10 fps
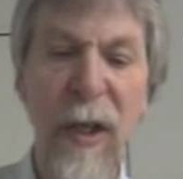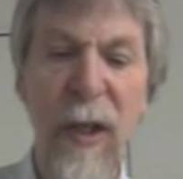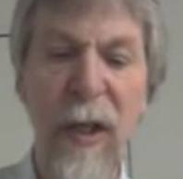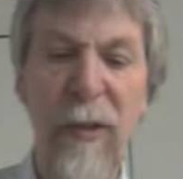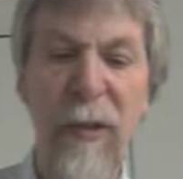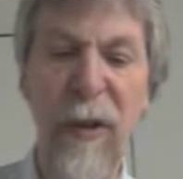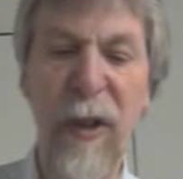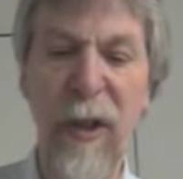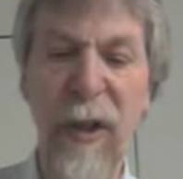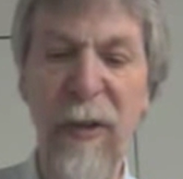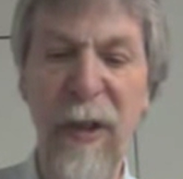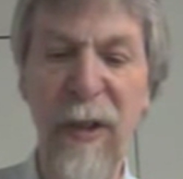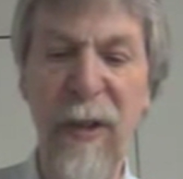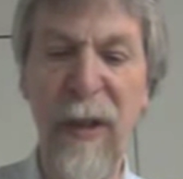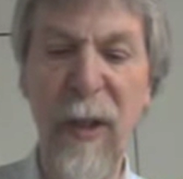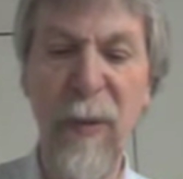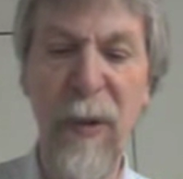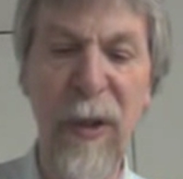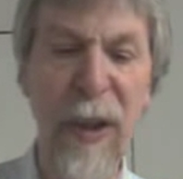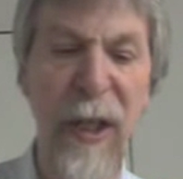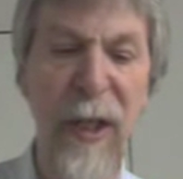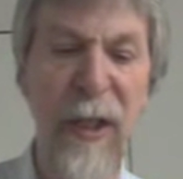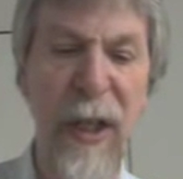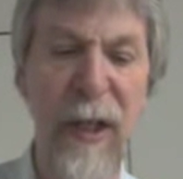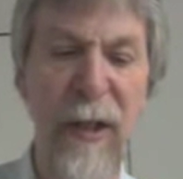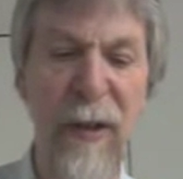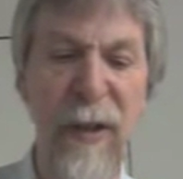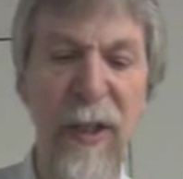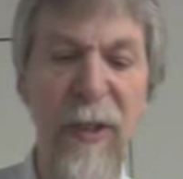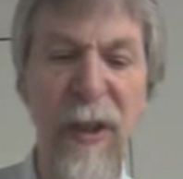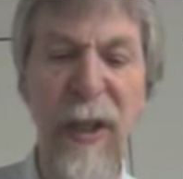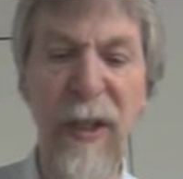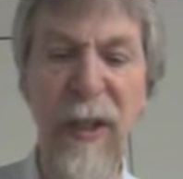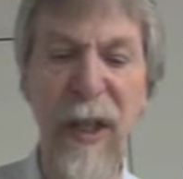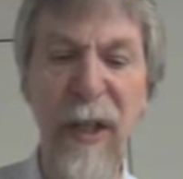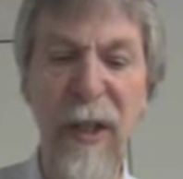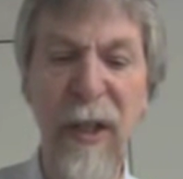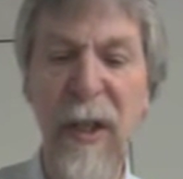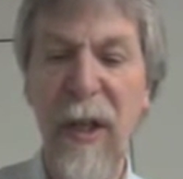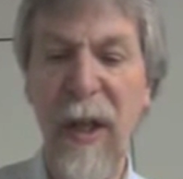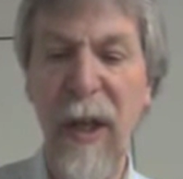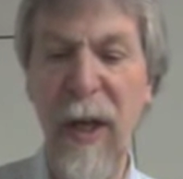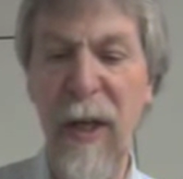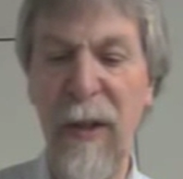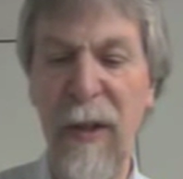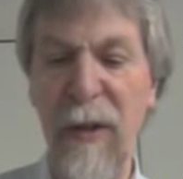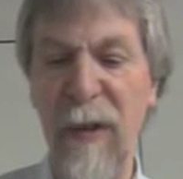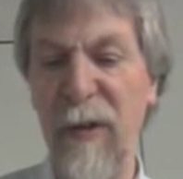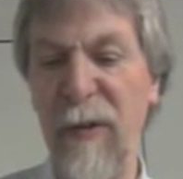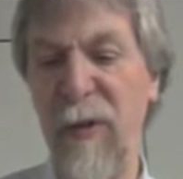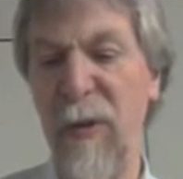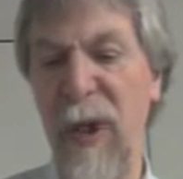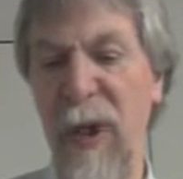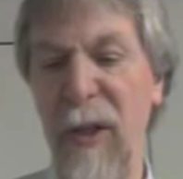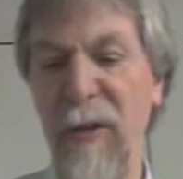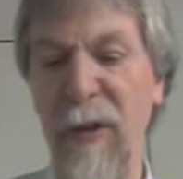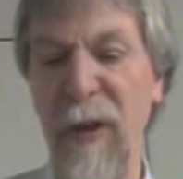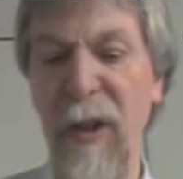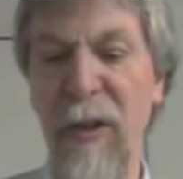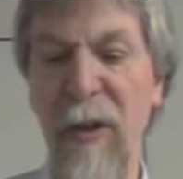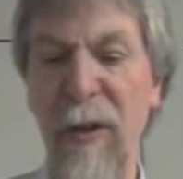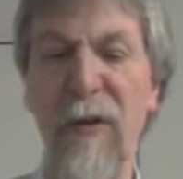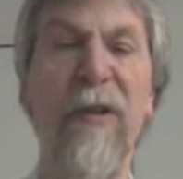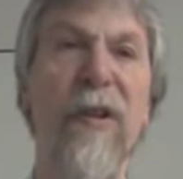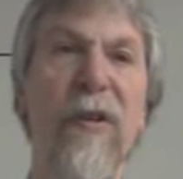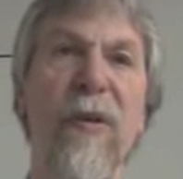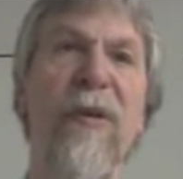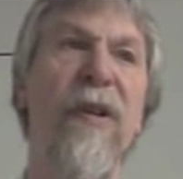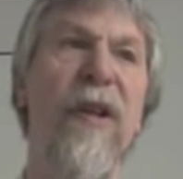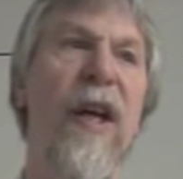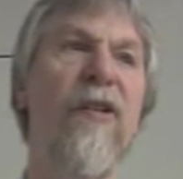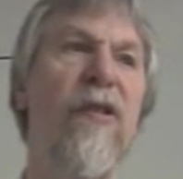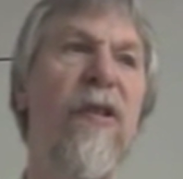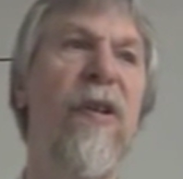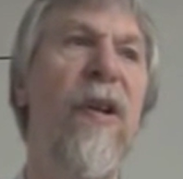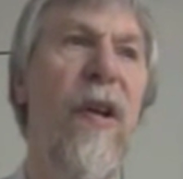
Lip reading: There are the network layer and the data link layer, and these two layers are closer to the actual